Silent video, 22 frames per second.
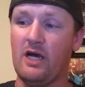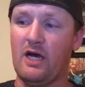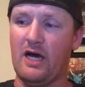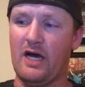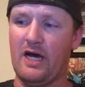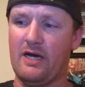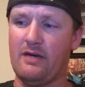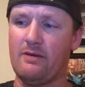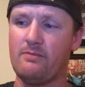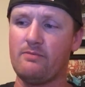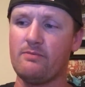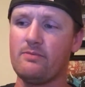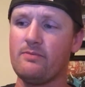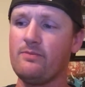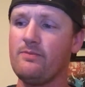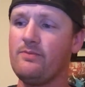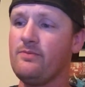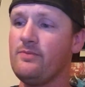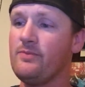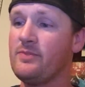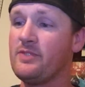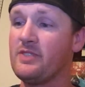uh,
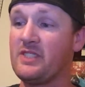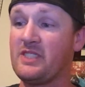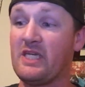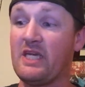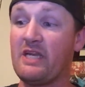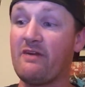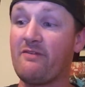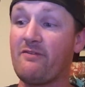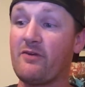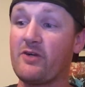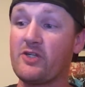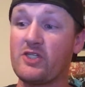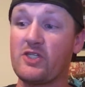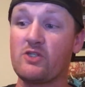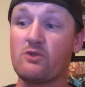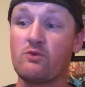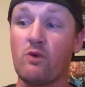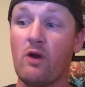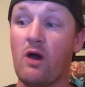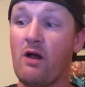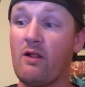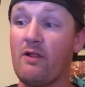Cena
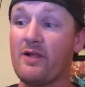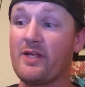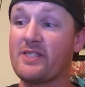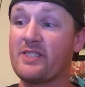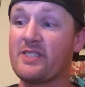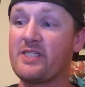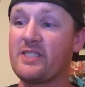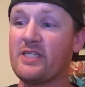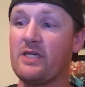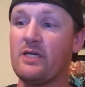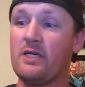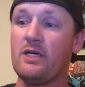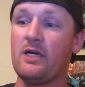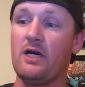versus Rollins.